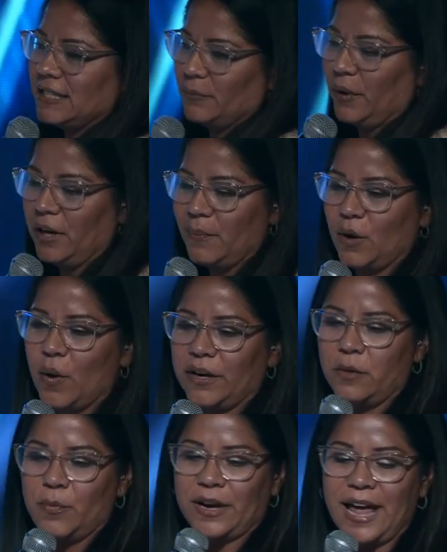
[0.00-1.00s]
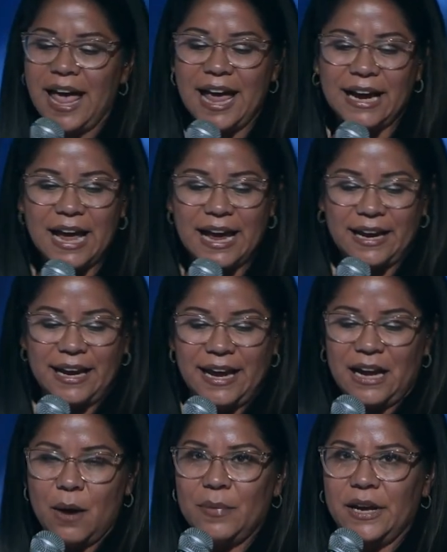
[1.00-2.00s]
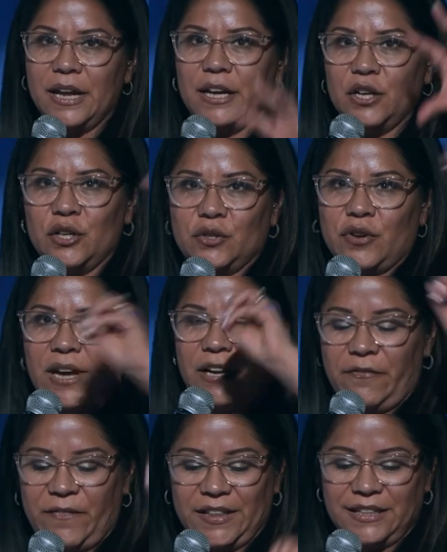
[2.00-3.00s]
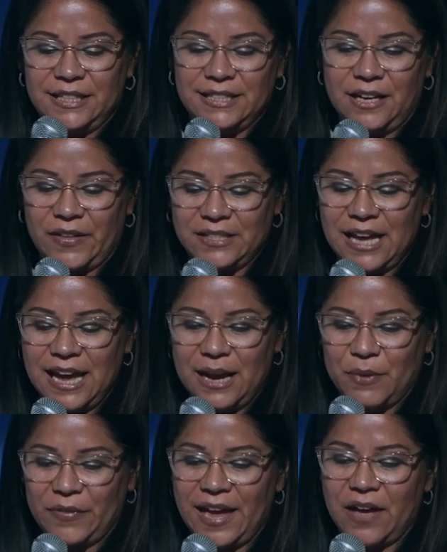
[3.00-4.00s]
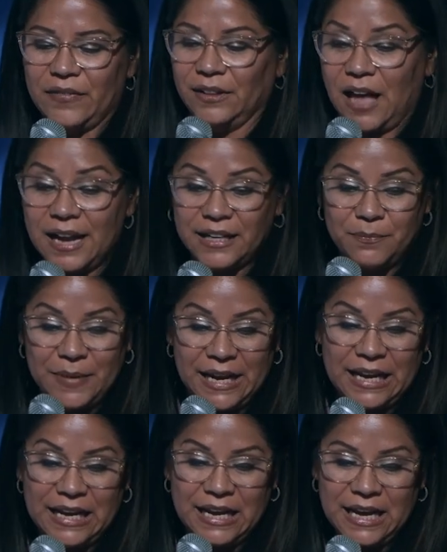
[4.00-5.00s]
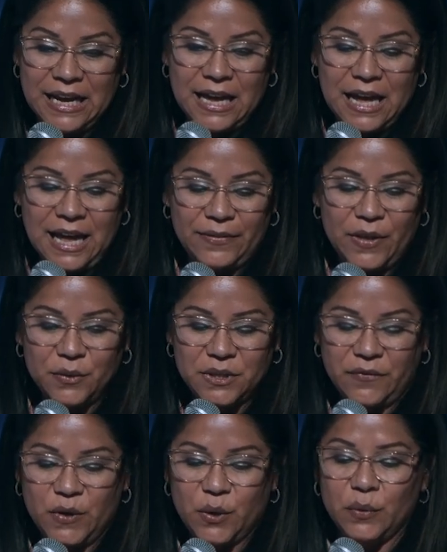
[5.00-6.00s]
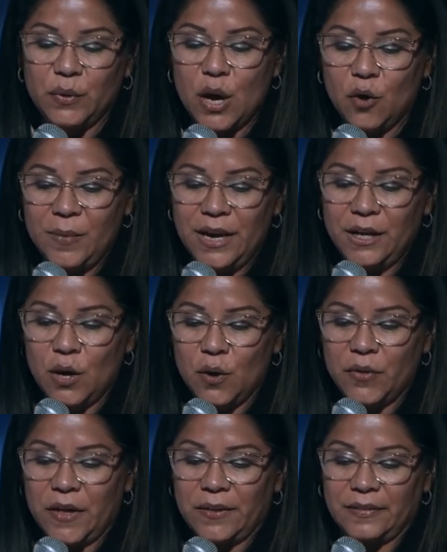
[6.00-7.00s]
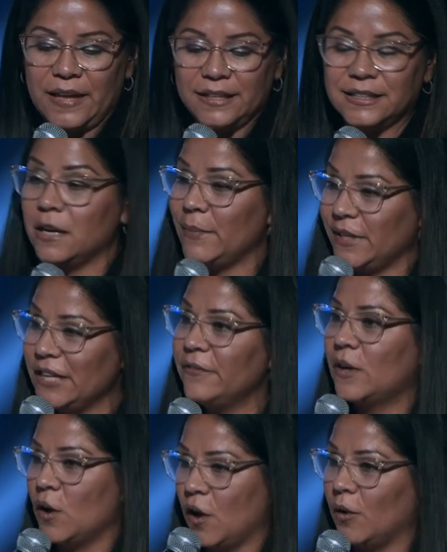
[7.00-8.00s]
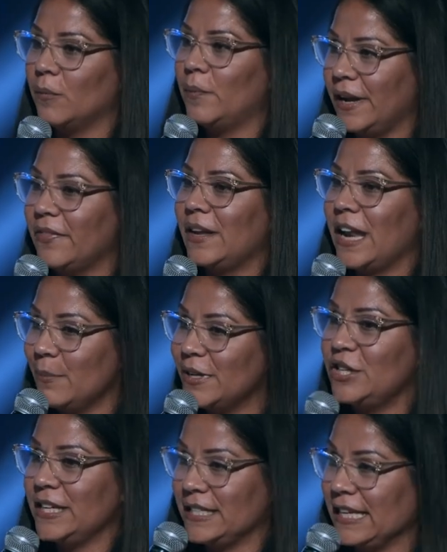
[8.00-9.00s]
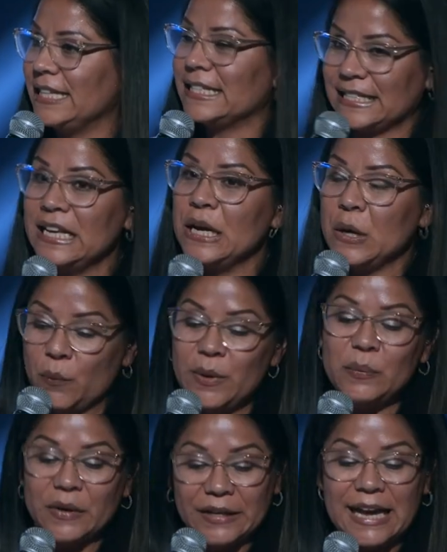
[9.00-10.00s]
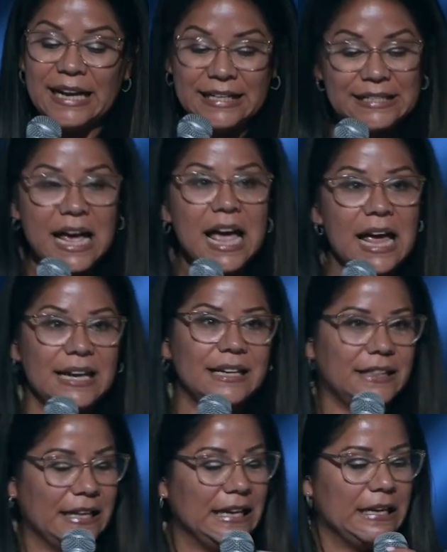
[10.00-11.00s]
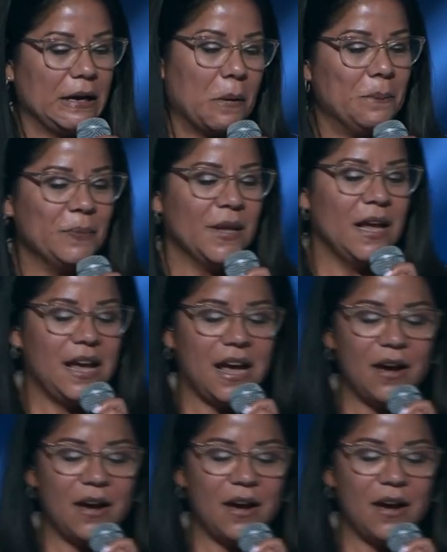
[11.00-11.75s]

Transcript: we're going to be going to the book of Haggai, and I'm going to try to fit this in in the time that they have allotted me. And those of you who know me know that that's going to be difficult. But in the name of Jesus, we will get it done. Thank you. All